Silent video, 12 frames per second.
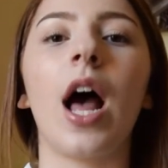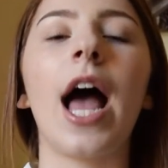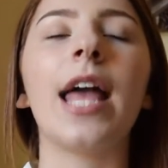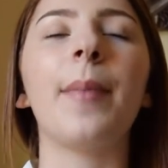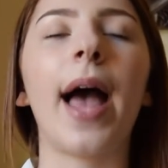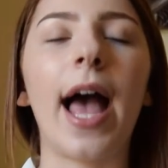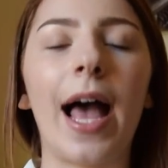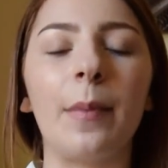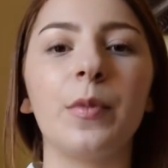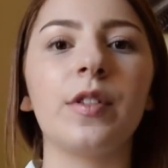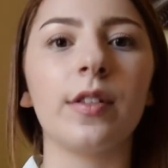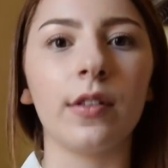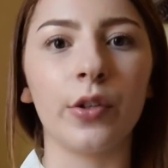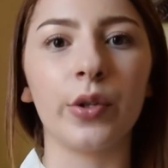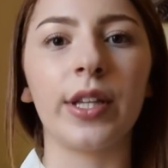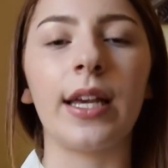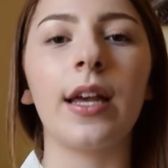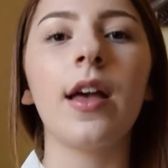I am
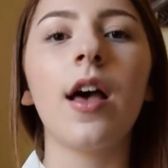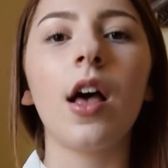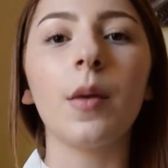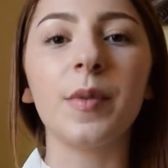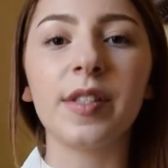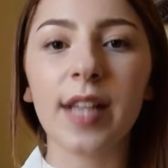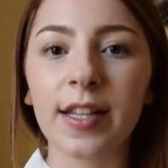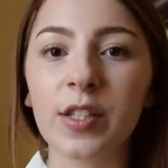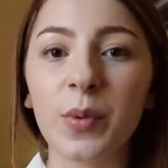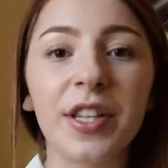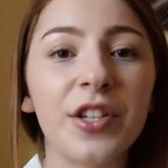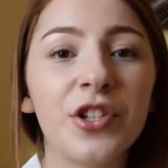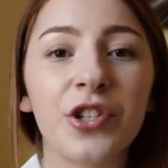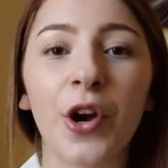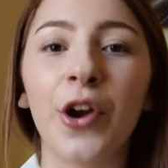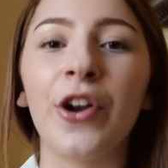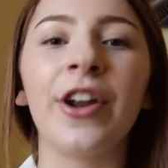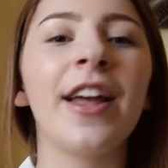absolutely obsessed with this
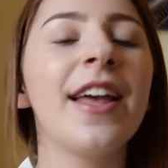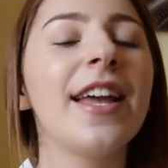show.